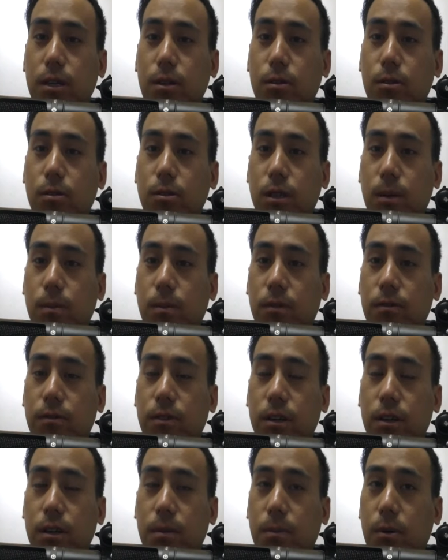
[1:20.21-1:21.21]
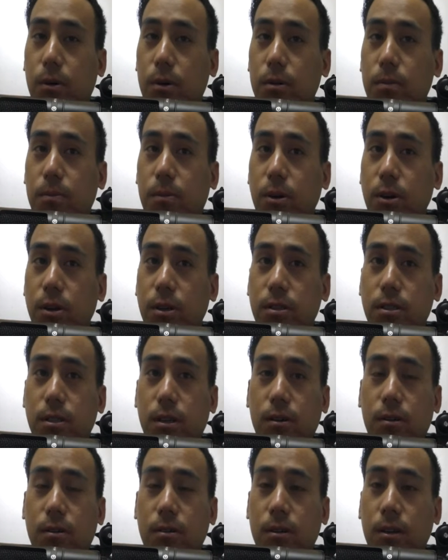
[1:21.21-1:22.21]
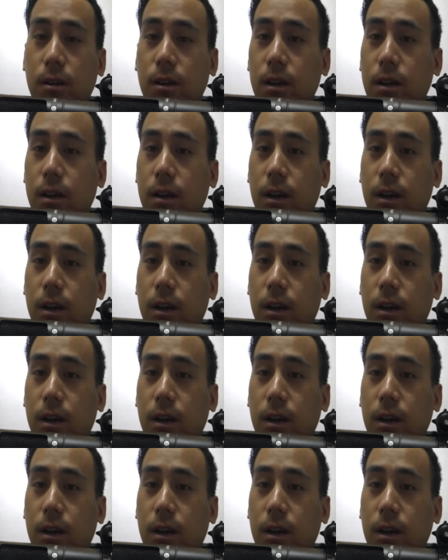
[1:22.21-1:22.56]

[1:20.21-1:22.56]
know some of the important points on